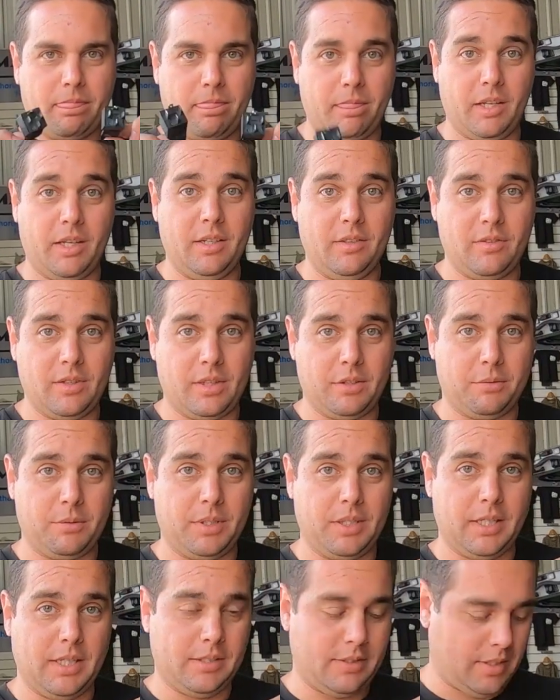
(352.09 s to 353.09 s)
These are the
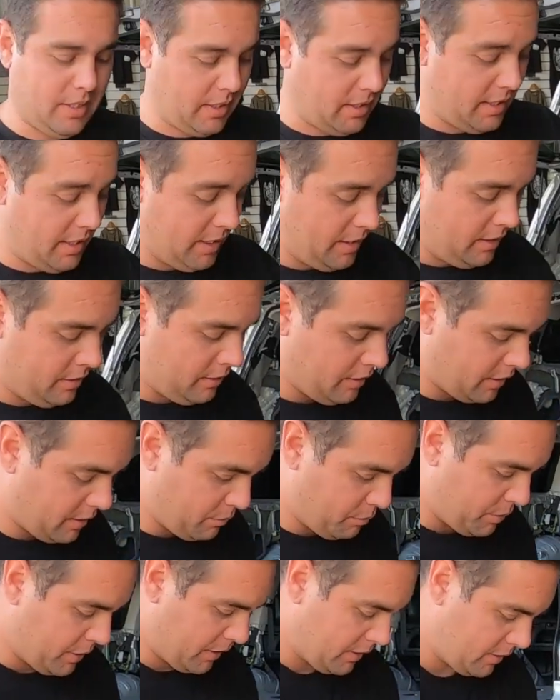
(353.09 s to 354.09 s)
relays that are in the
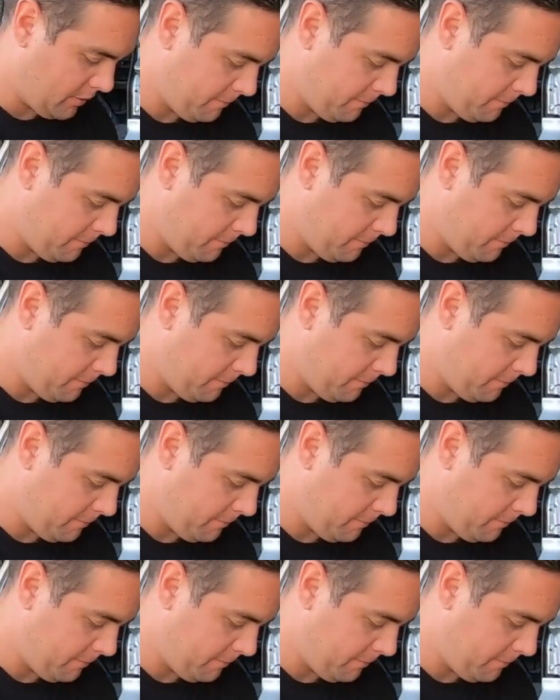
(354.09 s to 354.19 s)
compressor.